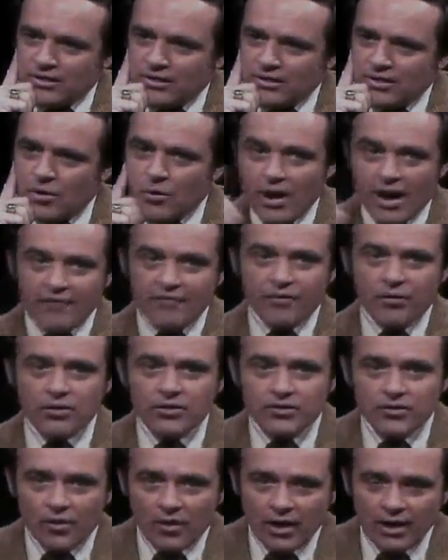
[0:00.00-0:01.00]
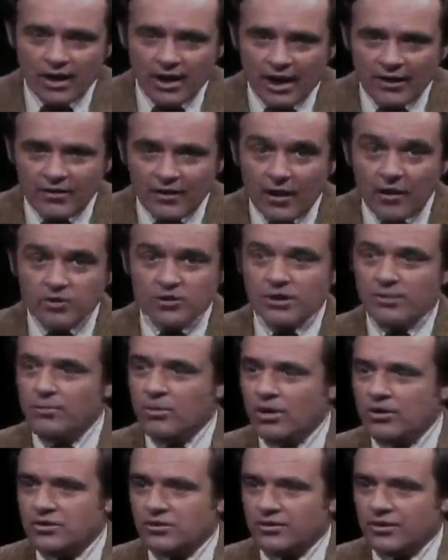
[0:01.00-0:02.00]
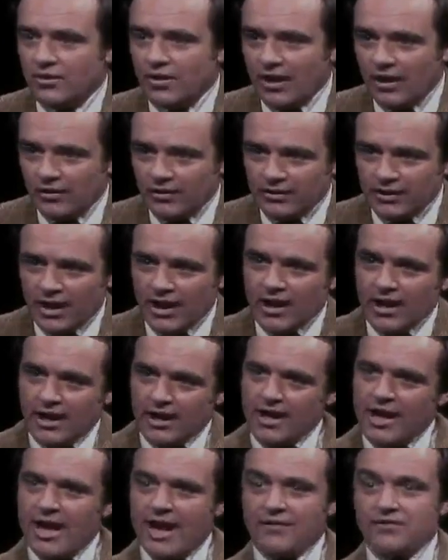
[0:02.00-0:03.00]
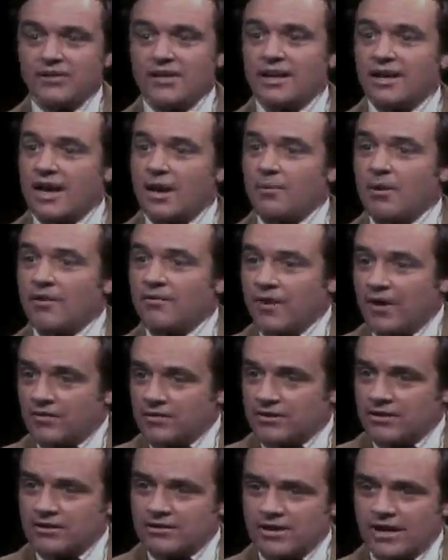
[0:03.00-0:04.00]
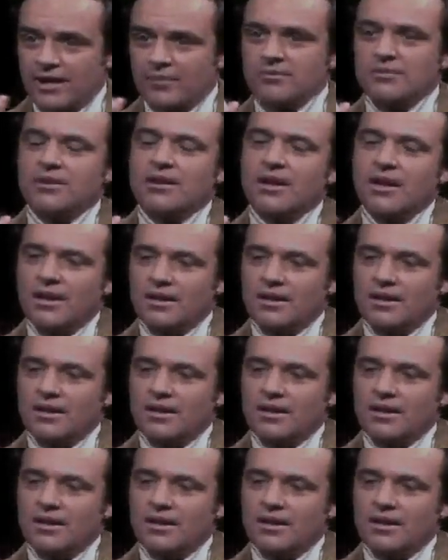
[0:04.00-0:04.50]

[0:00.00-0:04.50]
You know, when I first saw it, and I thought, oh, Jim Marshall, you know, and I looked mm -hmm. at it, and I, have seen it now about five or six times.